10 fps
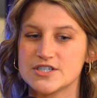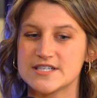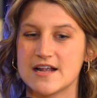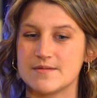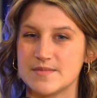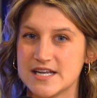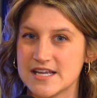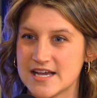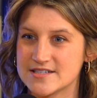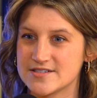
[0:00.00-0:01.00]
just had a meeting
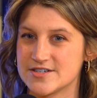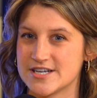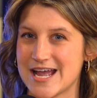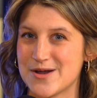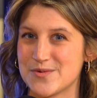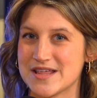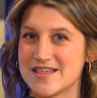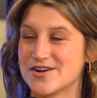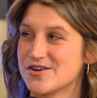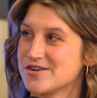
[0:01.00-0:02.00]
yesterday with
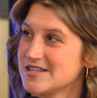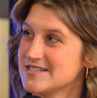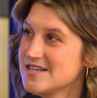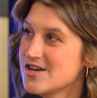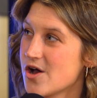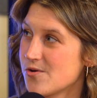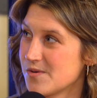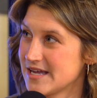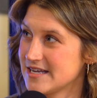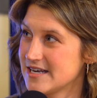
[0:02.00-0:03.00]
a girl, Lizzie Cohen.